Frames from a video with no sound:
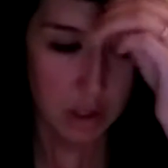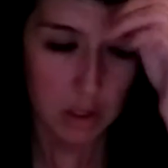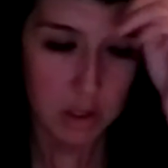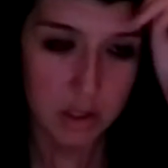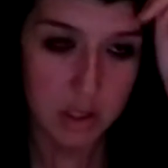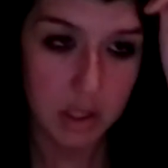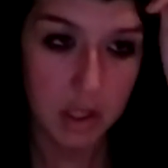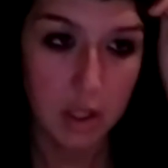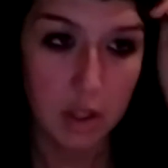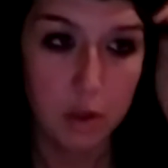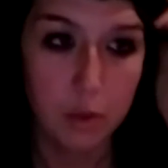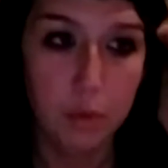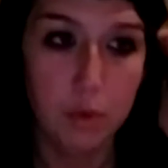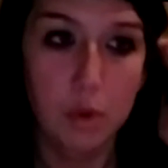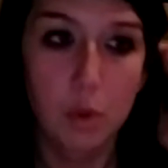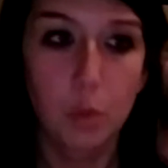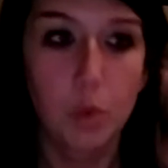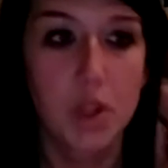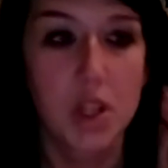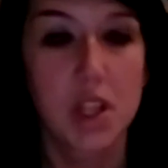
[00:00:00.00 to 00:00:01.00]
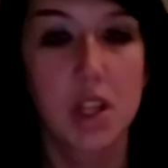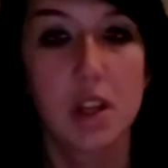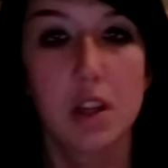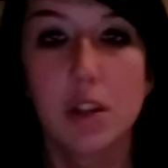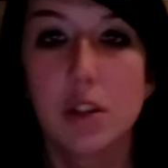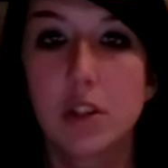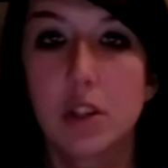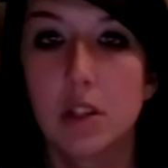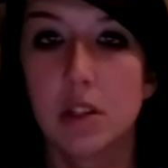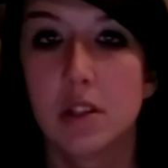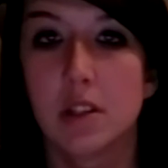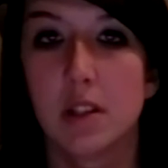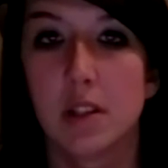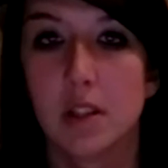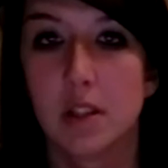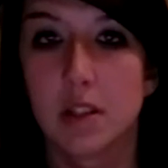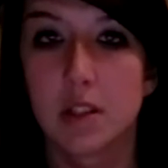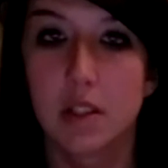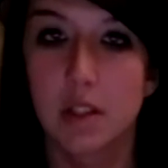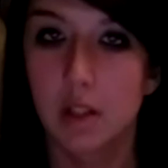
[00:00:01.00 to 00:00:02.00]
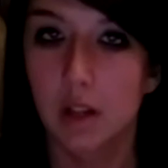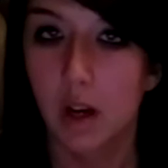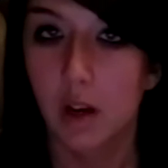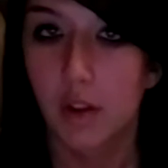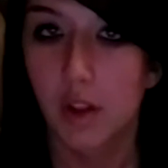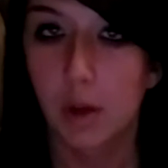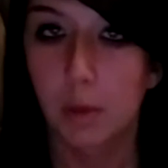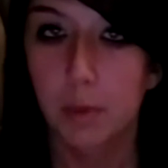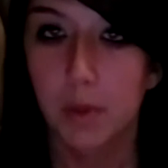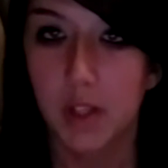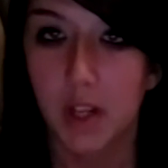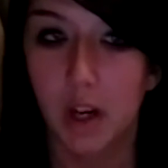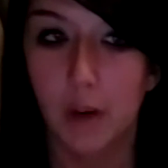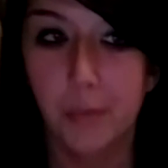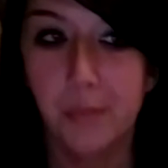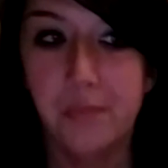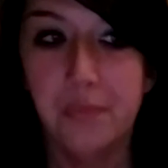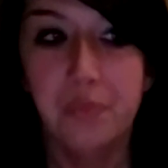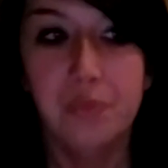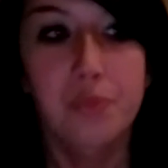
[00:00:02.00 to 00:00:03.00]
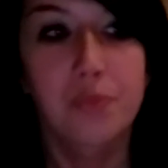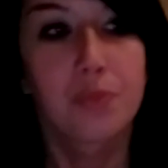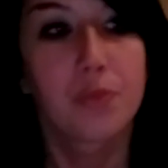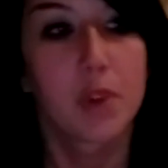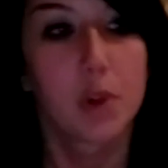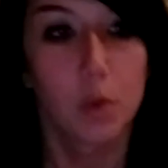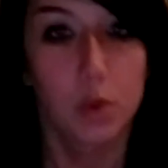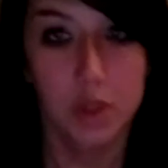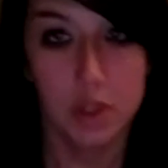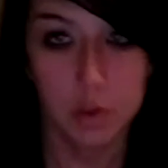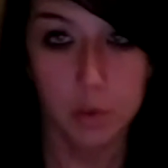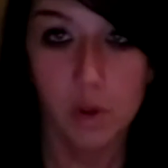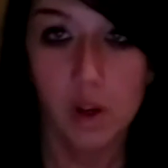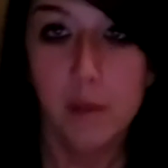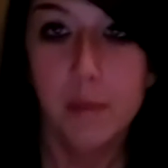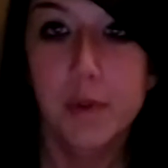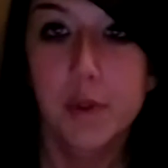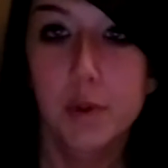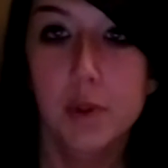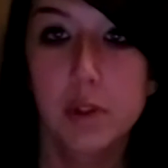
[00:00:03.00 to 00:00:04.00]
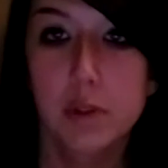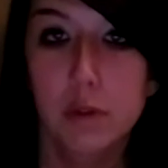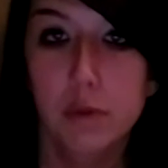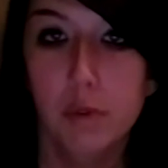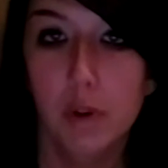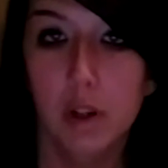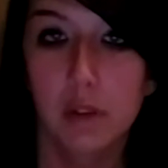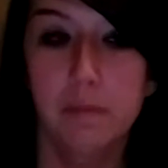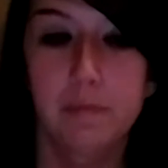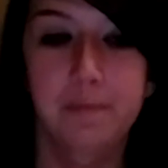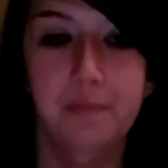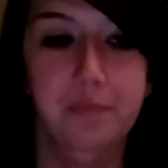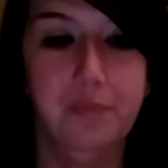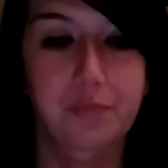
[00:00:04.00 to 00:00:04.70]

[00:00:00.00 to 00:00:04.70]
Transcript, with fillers: seeing through with the agent and then seeing how that played out, which is what I've been doing so far.